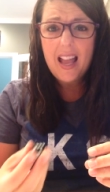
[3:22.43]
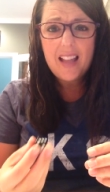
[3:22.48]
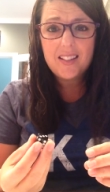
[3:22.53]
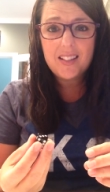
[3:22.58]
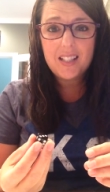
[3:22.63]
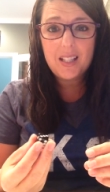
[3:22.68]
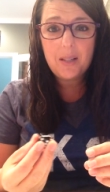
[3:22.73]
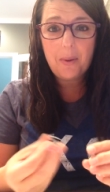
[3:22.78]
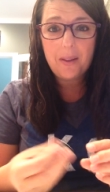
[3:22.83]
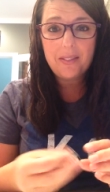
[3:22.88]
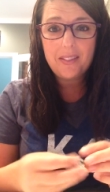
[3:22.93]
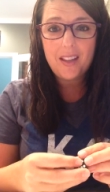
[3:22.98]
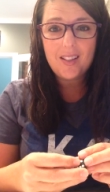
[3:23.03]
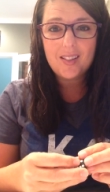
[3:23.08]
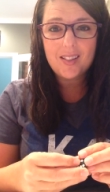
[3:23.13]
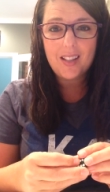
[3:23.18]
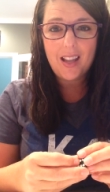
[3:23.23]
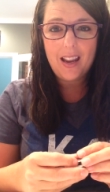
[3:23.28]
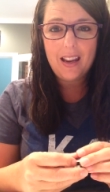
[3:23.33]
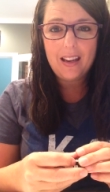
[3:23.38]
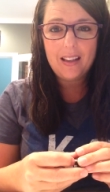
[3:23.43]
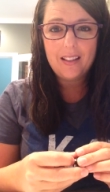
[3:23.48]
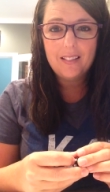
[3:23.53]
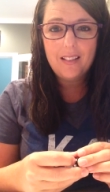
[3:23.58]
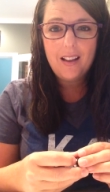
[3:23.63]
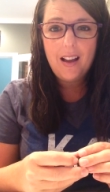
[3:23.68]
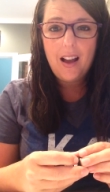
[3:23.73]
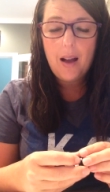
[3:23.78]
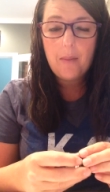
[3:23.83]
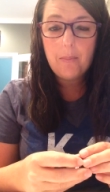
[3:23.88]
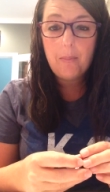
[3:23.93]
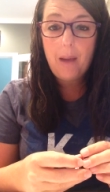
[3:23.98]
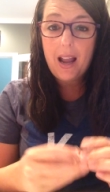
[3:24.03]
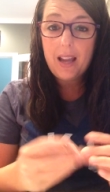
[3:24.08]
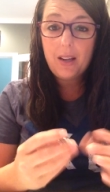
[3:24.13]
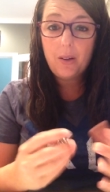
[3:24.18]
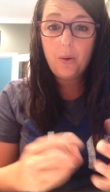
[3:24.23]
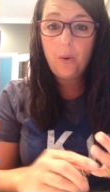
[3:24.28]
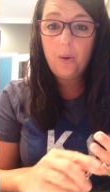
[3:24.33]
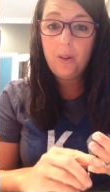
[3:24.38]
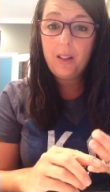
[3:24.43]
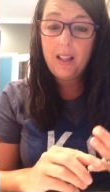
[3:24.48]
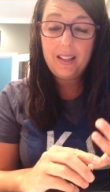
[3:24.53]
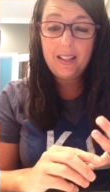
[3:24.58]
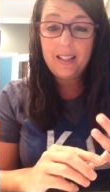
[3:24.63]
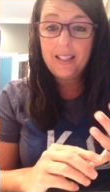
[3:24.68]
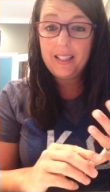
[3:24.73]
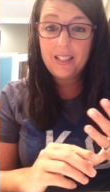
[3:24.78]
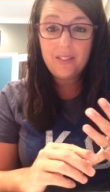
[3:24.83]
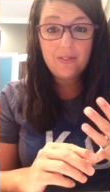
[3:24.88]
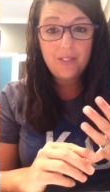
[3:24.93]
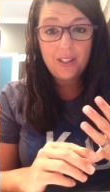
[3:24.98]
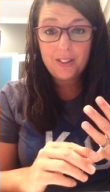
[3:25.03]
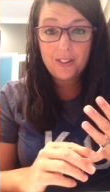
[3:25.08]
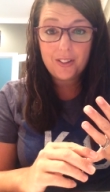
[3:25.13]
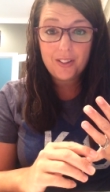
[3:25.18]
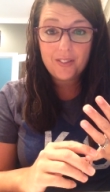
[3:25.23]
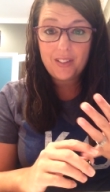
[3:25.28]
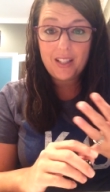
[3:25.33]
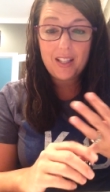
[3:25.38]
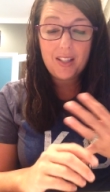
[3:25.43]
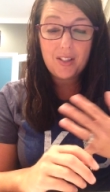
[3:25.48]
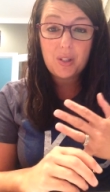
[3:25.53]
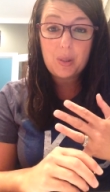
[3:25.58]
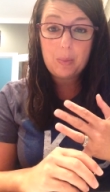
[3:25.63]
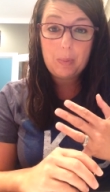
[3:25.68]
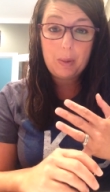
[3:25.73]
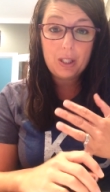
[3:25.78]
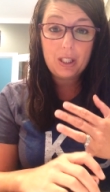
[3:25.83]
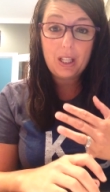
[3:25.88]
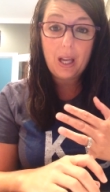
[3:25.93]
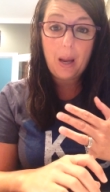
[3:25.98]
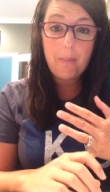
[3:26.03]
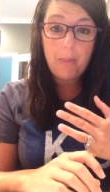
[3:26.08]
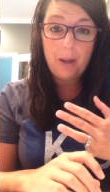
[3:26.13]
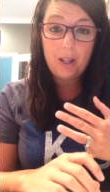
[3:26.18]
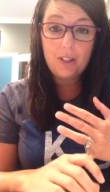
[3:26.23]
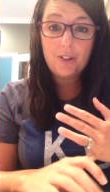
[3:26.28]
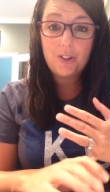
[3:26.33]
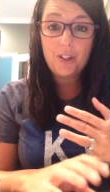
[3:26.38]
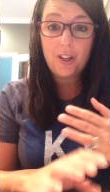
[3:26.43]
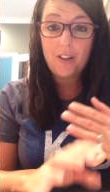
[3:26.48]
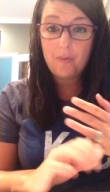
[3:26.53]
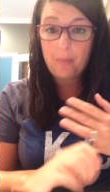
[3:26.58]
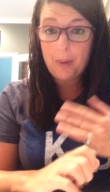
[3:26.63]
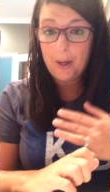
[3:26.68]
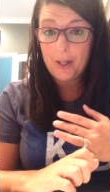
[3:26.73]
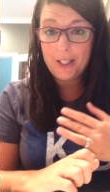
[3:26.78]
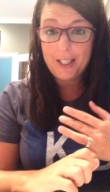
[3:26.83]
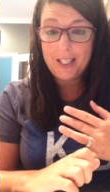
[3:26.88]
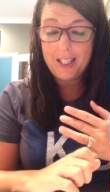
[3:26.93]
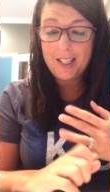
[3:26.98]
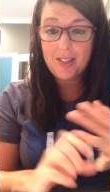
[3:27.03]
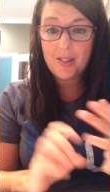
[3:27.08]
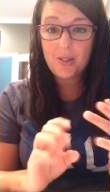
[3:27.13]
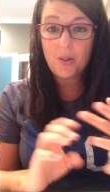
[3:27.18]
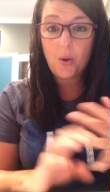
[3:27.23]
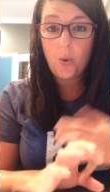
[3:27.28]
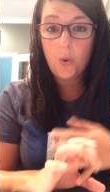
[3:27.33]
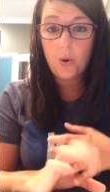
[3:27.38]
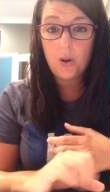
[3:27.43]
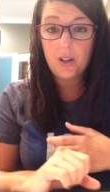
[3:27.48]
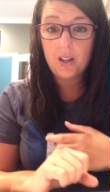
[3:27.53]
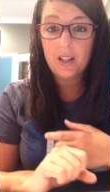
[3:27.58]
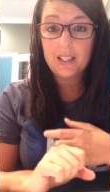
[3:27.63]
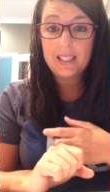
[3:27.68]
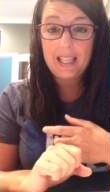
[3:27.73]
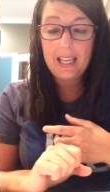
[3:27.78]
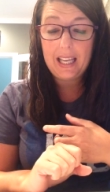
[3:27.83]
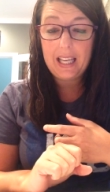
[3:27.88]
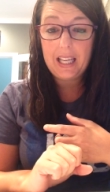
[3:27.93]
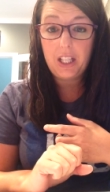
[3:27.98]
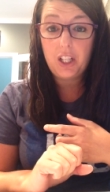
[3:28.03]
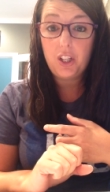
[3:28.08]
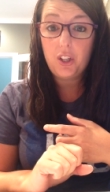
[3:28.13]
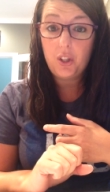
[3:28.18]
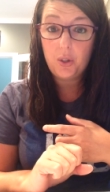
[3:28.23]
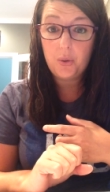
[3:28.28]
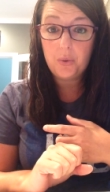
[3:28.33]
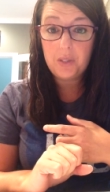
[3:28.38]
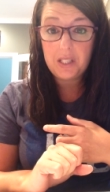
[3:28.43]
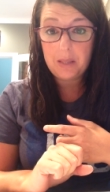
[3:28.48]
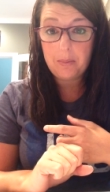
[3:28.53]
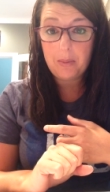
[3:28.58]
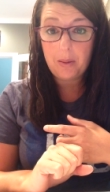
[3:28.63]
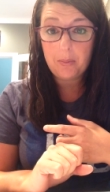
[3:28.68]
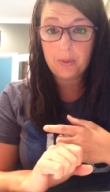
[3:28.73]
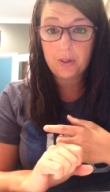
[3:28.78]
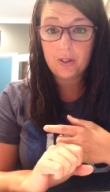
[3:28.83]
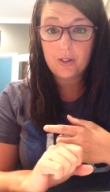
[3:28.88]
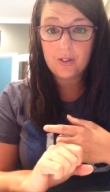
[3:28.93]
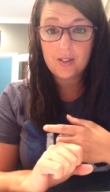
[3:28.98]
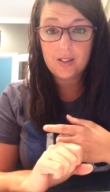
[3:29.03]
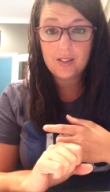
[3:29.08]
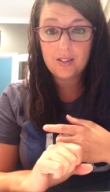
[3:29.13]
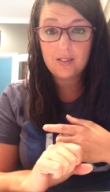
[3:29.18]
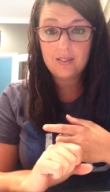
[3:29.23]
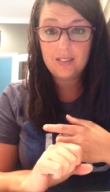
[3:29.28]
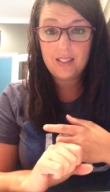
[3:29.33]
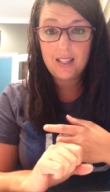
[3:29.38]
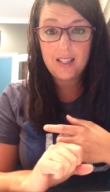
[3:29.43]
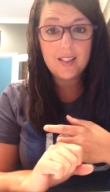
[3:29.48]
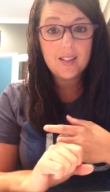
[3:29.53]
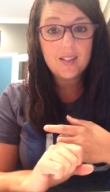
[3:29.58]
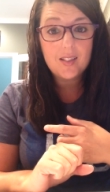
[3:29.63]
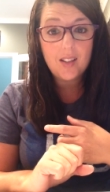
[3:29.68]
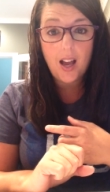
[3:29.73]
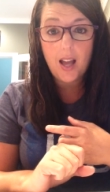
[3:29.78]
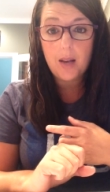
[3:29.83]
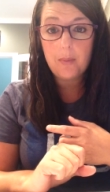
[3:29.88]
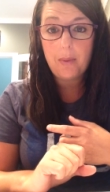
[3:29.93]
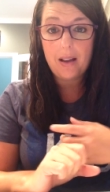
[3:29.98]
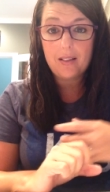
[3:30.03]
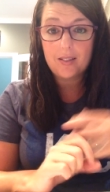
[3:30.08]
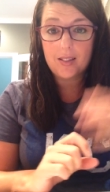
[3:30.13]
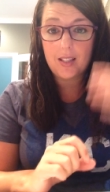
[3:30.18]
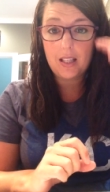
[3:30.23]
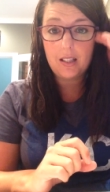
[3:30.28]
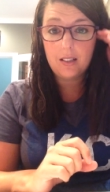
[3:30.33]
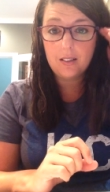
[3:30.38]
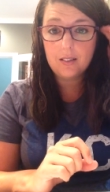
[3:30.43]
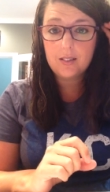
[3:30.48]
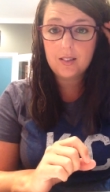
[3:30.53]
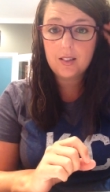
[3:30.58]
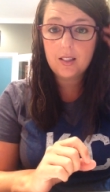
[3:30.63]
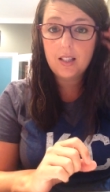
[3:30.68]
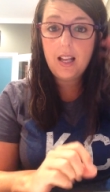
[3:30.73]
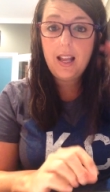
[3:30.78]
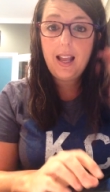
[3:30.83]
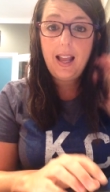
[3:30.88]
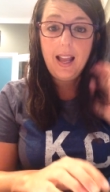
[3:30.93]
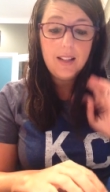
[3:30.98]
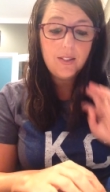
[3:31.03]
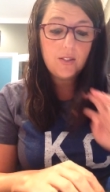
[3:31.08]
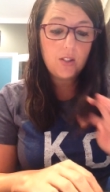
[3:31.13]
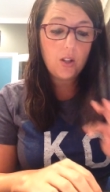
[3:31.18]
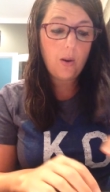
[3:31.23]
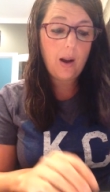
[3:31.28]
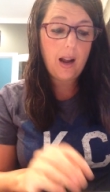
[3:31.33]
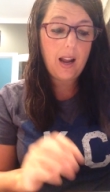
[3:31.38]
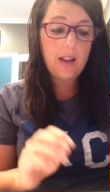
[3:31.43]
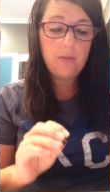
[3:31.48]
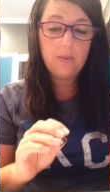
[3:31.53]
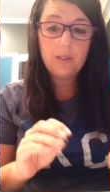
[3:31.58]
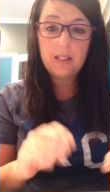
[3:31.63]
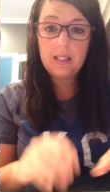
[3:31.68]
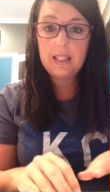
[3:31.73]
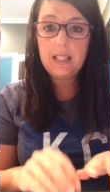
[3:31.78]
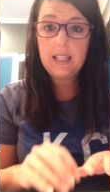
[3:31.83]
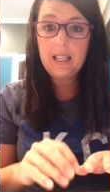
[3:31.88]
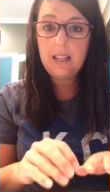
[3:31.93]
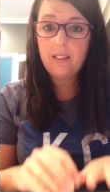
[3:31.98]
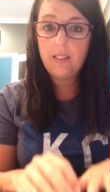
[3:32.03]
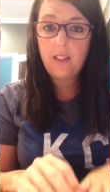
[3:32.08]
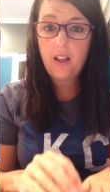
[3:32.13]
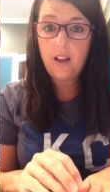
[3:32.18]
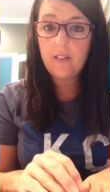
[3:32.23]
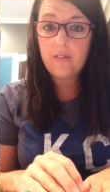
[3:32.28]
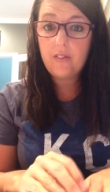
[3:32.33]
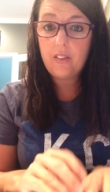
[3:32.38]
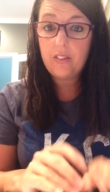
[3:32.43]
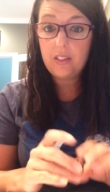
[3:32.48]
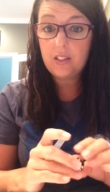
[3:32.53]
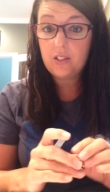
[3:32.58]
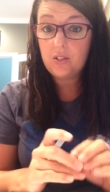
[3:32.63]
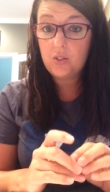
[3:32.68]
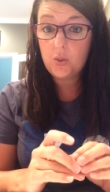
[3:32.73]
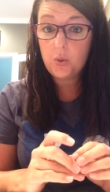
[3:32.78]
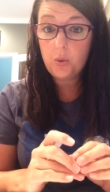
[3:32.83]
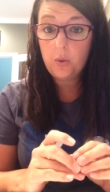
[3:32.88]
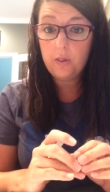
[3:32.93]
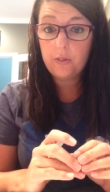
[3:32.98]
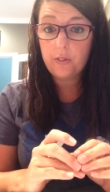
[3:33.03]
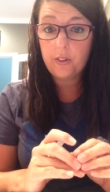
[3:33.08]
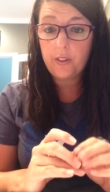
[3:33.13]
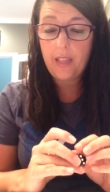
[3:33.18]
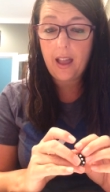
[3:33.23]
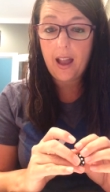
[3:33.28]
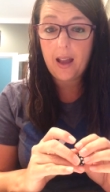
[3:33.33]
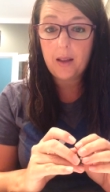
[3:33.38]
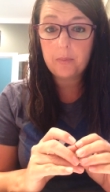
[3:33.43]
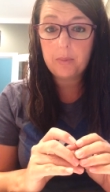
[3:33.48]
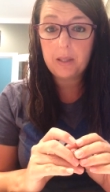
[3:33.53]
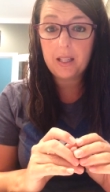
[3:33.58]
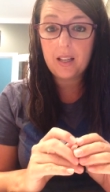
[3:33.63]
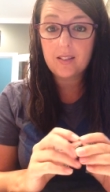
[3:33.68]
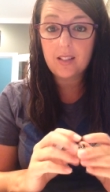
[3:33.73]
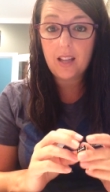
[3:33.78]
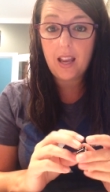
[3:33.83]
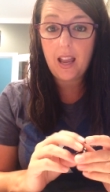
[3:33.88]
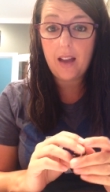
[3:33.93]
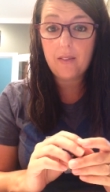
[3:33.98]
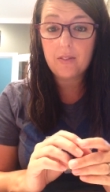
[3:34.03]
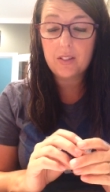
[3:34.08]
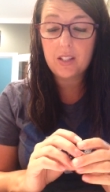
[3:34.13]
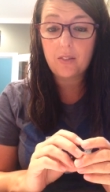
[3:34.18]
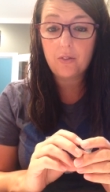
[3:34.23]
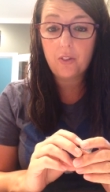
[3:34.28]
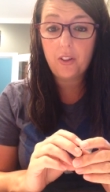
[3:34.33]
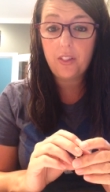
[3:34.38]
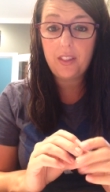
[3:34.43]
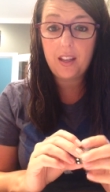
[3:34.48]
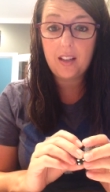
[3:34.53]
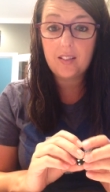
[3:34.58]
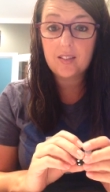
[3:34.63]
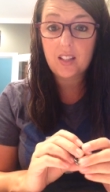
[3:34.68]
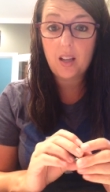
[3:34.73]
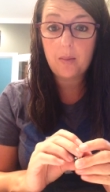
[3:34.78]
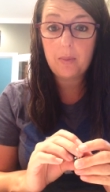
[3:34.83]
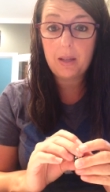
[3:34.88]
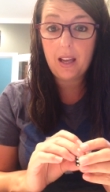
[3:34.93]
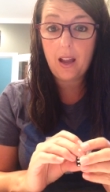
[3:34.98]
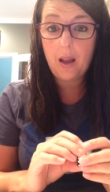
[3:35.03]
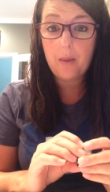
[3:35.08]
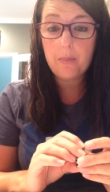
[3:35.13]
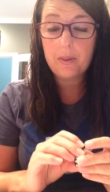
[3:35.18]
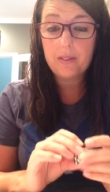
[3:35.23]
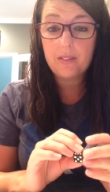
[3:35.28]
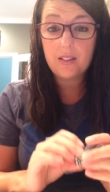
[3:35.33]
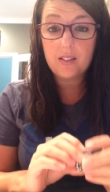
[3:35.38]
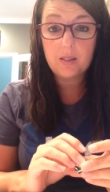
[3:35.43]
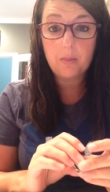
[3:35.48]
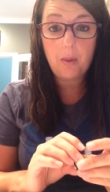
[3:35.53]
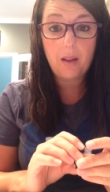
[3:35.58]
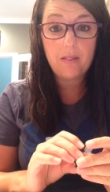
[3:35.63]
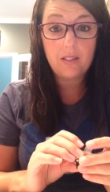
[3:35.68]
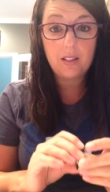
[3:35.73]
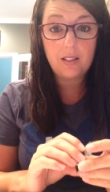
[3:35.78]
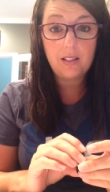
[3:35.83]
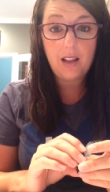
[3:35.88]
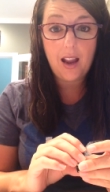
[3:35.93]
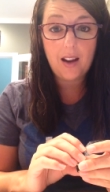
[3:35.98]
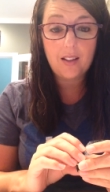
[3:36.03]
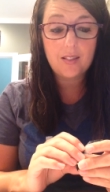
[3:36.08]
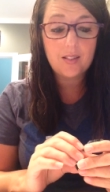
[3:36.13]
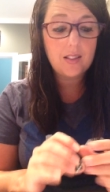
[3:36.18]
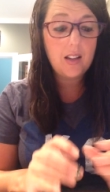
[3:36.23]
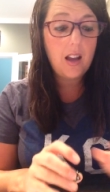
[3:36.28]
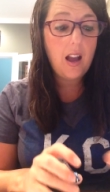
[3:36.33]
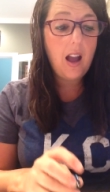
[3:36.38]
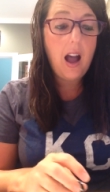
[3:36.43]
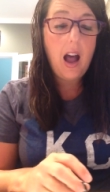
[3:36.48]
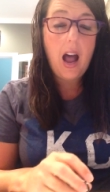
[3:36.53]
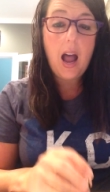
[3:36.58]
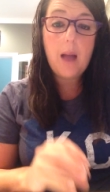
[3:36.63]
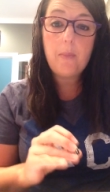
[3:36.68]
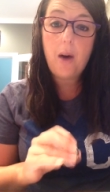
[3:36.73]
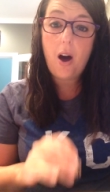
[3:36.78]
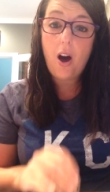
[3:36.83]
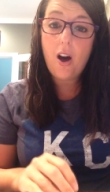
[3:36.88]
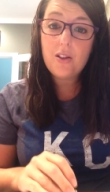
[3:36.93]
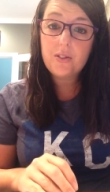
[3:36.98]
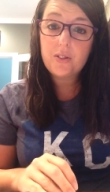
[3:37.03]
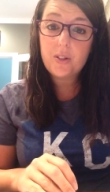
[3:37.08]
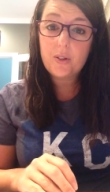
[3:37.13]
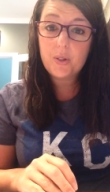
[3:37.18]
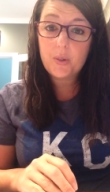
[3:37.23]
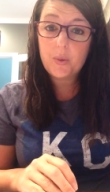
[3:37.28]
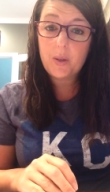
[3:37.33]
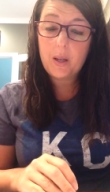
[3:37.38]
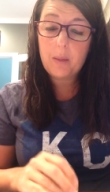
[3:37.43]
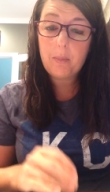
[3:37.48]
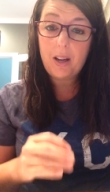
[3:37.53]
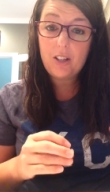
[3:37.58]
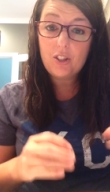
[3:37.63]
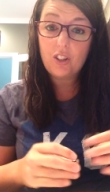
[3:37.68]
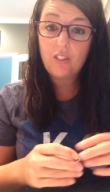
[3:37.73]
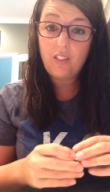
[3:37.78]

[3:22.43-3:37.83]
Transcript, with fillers: and see what they say. My goal at any vendor event is to book a bunch of parties or gain new team members. It is not about sales. And so I really love this tool for that because I have several things coming up this month and next. I'm also doing my